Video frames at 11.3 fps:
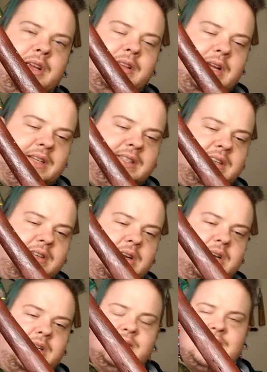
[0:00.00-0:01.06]

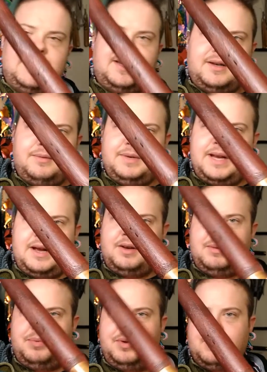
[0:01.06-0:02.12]
he sanded them
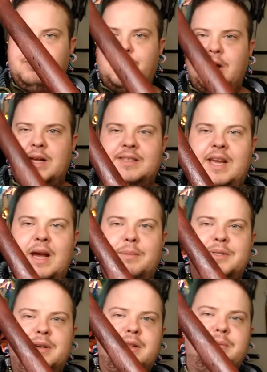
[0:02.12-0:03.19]
down and put brass
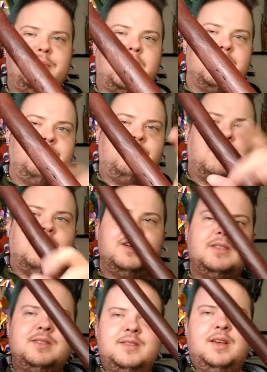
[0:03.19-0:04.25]
caps on the bottom
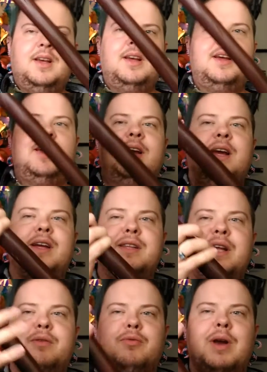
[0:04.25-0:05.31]
for us,
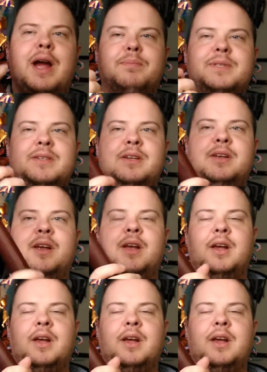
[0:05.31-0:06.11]
and then wrapped,